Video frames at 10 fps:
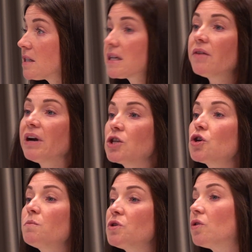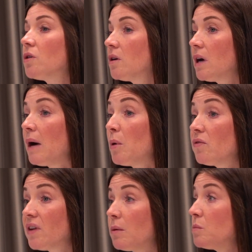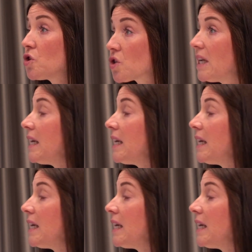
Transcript: It's like, right, job done. I'm off now. I'm just going to